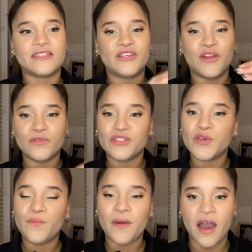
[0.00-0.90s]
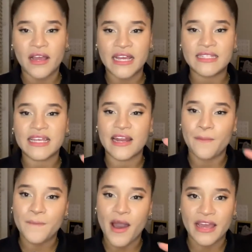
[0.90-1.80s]
you know, two pockets and a
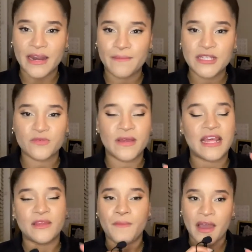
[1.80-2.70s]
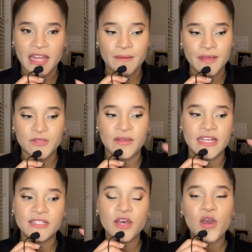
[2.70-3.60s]
pocket in between, and the pocket in between
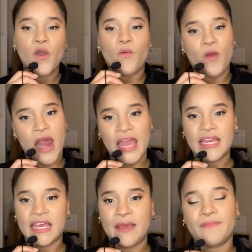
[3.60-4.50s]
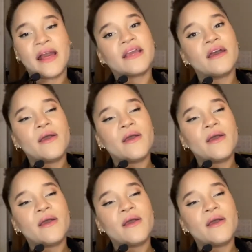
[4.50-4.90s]
is where I keep, like,